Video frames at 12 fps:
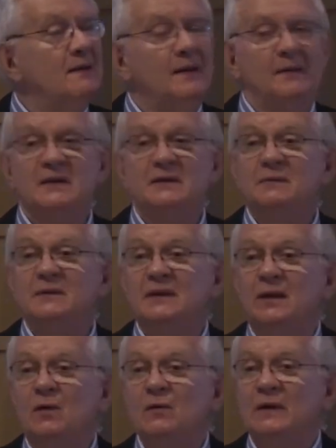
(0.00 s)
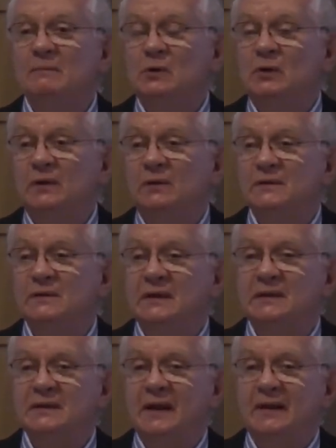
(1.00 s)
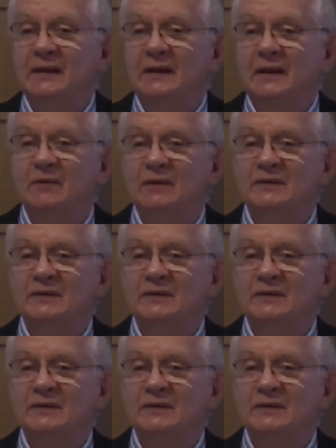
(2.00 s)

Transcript: And this was the only book used in secondary